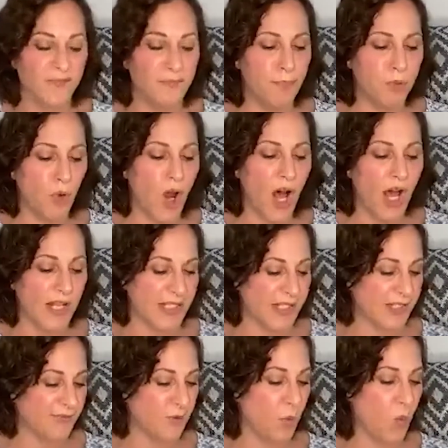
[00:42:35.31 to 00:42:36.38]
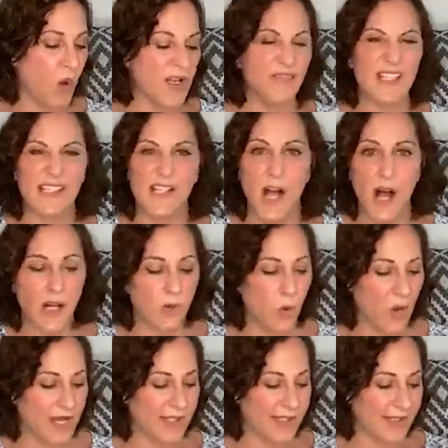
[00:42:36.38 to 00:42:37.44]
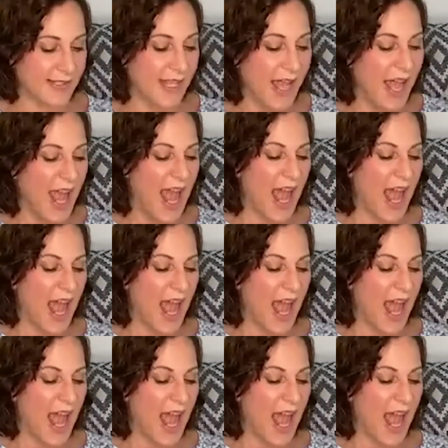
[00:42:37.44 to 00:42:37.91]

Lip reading: of bronze from one of his conquests.